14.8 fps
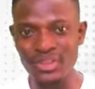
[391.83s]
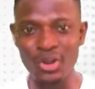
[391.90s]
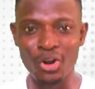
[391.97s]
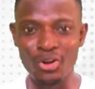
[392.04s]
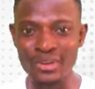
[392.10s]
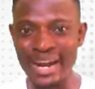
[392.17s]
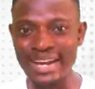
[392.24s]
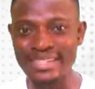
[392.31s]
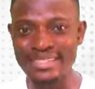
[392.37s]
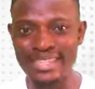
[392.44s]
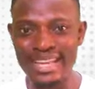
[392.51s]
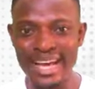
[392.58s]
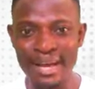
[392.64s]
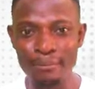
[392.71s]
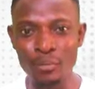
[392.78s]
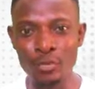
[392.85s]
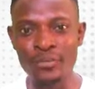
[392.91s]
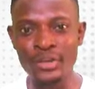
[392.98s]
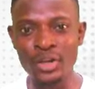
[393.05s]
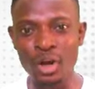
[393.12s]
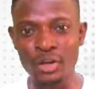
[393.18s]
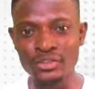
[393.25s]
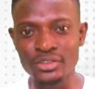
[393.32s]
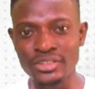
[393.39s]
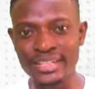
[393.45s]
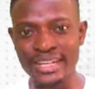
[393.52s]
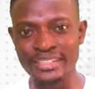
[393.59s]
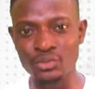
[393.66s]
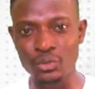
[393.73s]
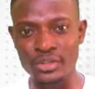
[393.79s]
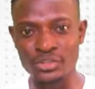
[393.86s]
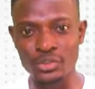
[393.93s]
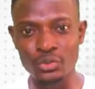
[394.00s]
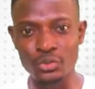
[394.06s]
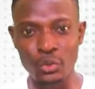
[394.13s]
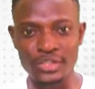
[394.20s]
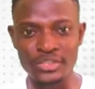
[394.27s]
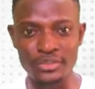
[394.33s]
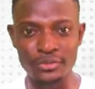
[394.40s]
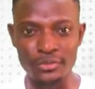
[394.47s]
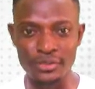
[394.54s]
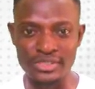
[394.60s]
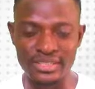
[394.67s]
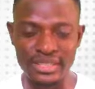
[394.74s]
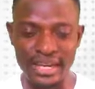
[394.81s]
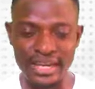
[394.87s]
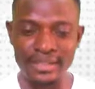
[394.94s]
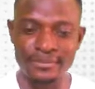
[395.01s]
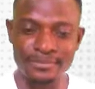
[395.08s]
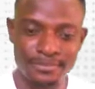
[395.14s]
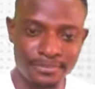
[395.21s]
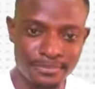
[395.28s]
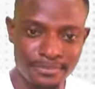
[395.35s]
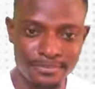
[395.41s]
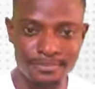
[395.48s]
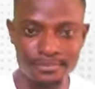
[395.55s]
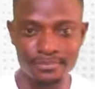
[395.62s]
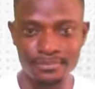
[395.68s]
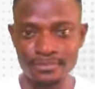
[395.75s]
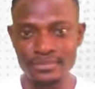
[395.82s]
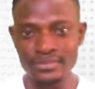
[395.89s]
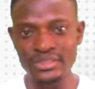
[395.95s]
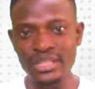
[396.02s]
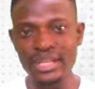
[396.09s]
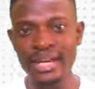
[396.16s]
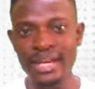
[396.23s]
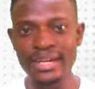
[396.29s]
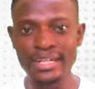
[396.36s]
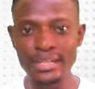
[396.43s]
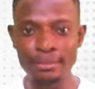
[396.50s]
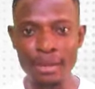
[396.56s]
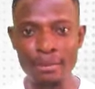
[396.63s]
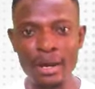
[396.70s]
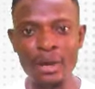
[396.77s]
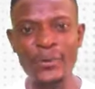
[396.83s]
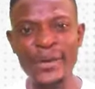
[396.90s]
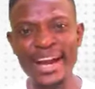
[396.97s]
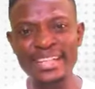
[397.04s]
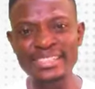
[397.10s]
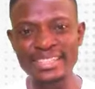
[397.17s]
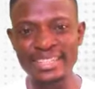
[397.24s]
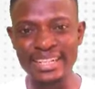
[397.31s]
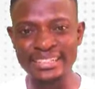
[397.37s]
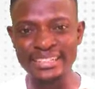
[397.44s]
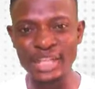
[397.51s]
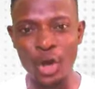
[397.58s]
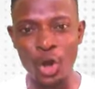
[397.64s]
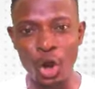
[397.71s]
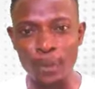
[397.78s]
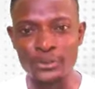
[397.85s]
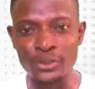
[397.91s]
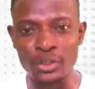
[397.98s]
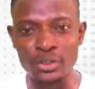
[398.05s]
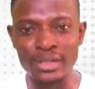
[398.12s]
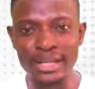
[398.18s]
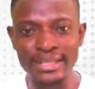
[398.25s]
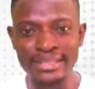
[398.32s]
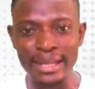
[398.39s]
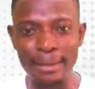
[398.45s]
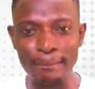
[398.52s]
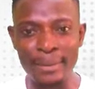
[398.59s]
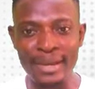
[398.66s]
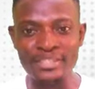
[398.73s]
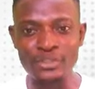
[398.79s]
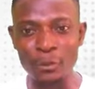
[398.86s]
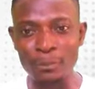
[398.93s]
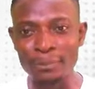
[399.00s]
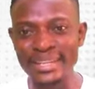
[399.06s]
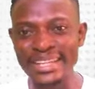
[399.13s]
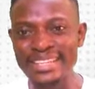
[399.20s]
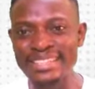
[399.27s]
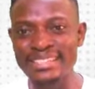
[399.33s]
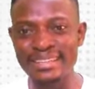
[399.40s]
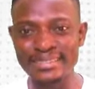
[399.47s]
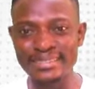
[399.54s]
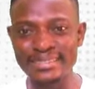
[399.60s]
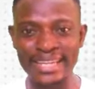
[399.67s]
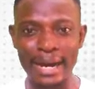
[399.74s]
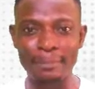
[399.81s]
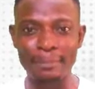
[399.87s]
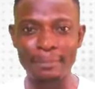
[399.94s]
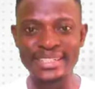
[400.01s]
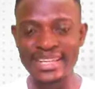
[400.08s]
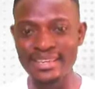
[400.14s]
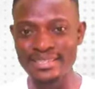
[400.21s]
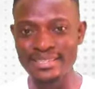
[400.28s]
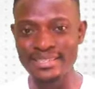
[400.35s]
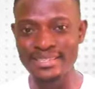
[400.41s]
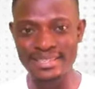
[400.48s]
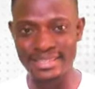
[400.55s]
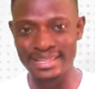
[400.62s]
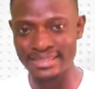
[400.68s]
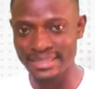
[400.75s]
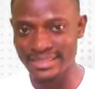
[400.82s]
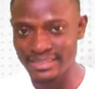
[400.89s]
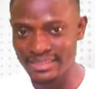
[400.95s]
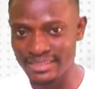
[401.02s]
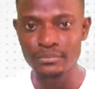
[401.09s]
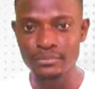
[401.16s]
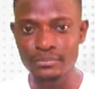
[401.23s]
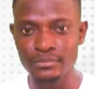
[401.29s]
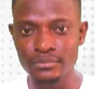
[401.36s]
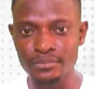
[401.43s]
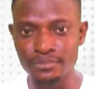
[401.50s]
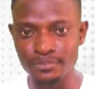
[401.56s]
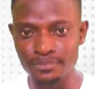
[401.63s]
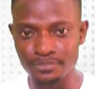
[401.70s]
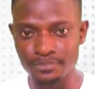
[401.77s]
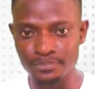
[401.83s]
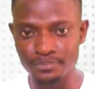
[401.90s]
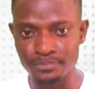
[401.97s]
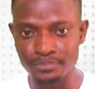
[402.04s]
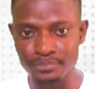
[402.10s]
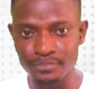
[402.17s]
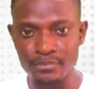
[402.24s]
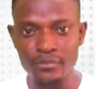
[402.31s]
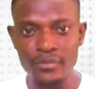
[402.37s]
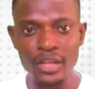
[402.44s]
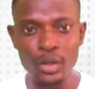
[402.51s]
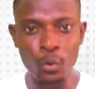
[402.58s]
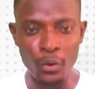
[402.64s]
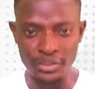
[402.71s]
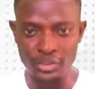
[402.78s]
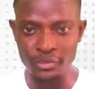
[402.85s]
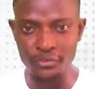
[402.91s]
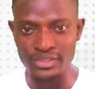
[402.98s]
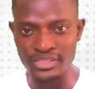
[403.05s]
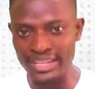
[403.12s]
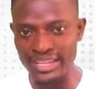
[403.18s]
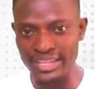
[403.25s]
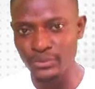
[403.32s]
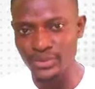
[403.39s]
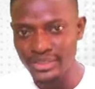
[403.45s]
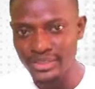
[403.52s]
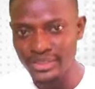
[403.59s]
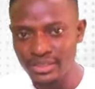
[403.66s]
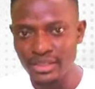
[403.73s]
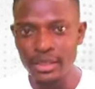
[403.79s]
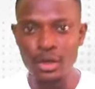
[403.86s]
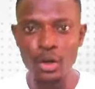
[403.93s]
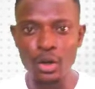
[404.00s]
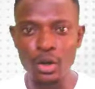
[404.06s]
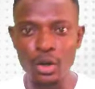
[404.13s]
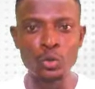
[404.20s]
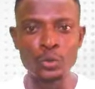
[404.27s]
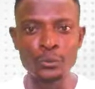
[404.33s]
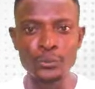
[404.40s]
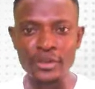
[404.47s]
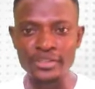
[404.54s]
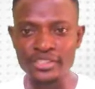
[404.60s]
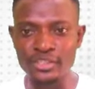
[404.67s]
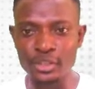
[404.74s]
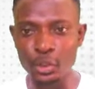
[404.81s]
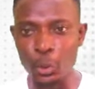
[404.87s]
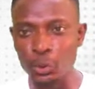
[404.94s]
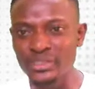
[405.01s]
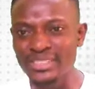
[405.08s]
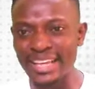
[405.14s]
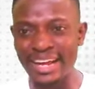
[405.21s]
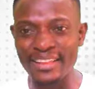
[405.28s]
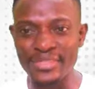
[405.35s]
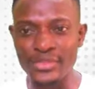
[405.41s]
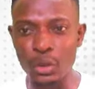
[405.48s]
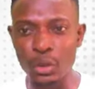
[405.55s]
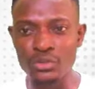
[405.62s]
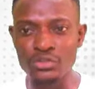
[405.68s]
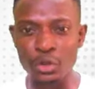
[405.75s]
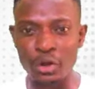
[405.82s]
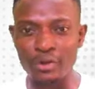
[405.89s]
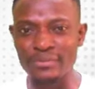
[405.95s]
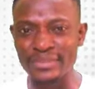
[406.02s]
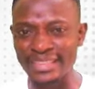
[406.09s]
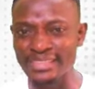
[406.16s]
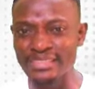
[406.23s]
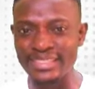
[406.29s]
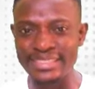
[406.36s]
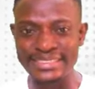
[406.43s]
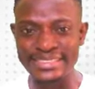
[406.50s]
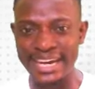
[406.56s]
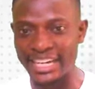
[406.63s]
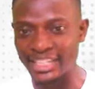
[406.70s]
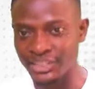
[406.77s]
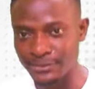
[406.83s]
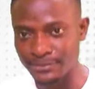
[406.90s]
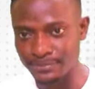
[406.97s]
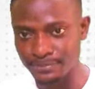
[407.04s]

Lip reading: Alright, moving on to the next question, question 49. Remember, we had to select the option that best completes the gap in this sentence. Question 49 reads, Olu brought his clothes and those of his dash.